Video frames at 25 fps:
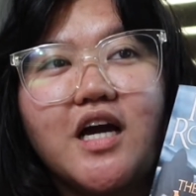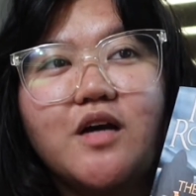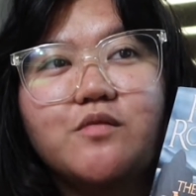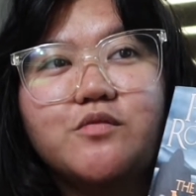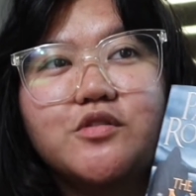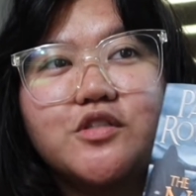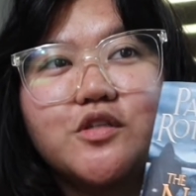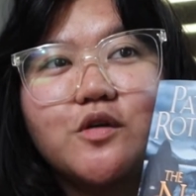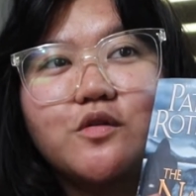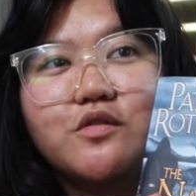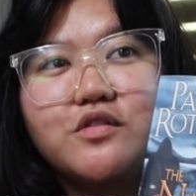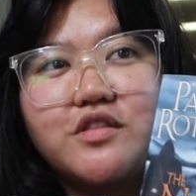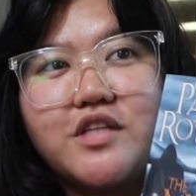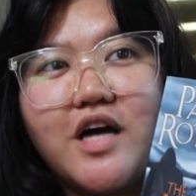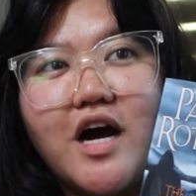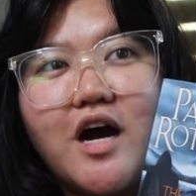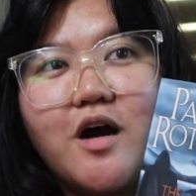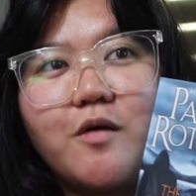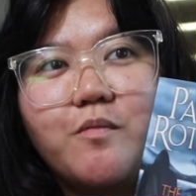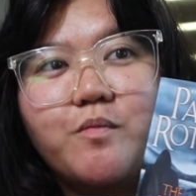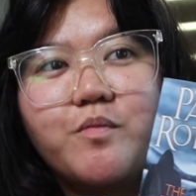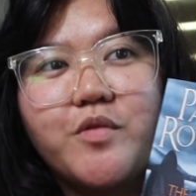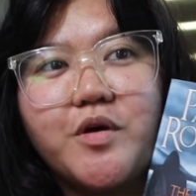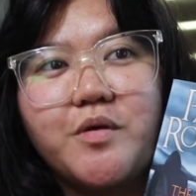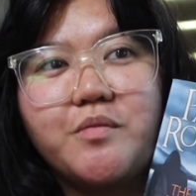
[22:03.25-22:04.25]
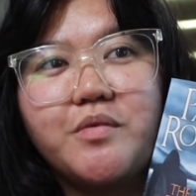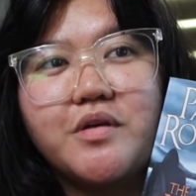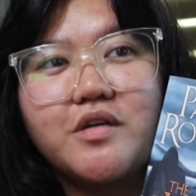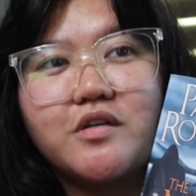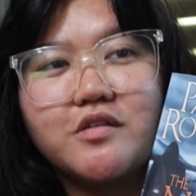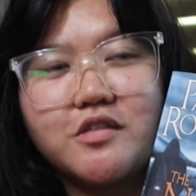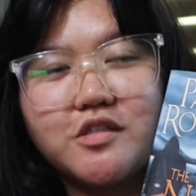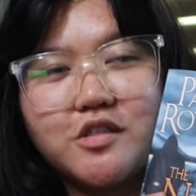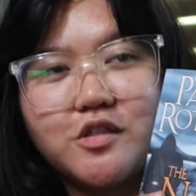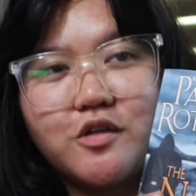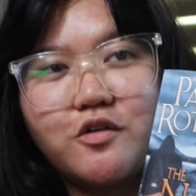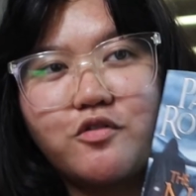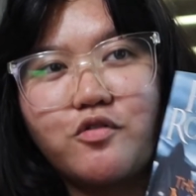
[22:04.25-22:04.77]
I'm so dumb
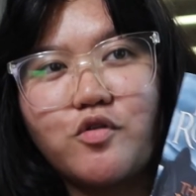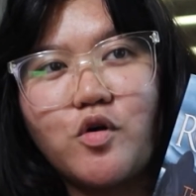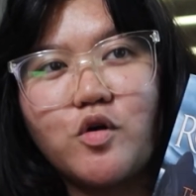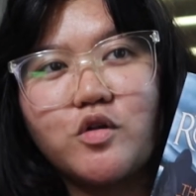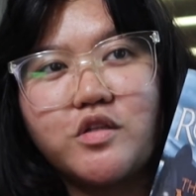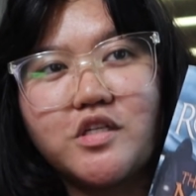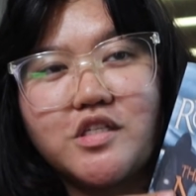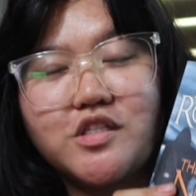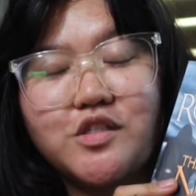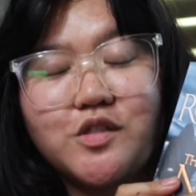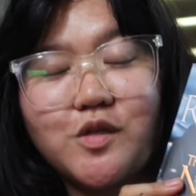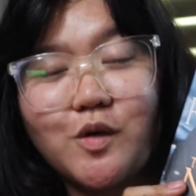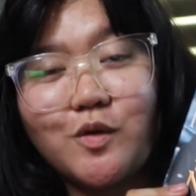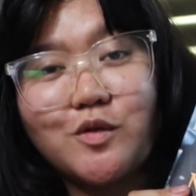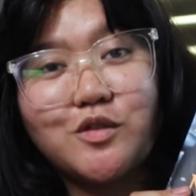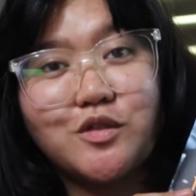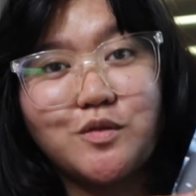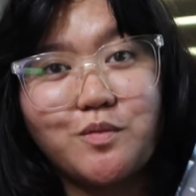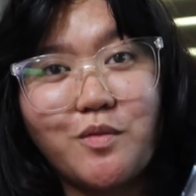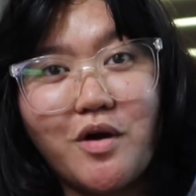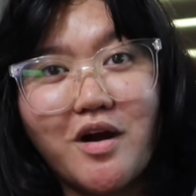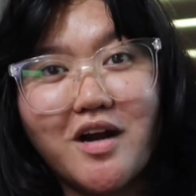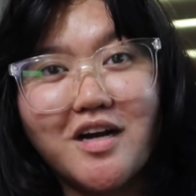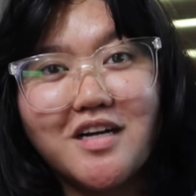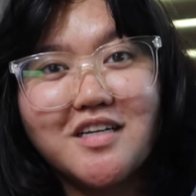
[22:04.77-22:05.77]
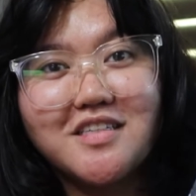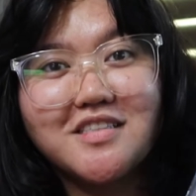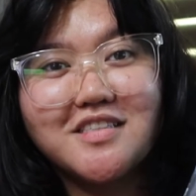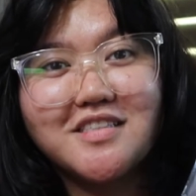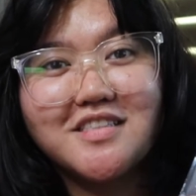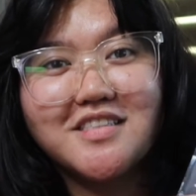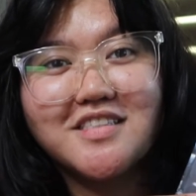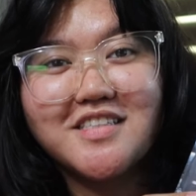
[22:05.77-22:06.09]
because Quoth is so smart.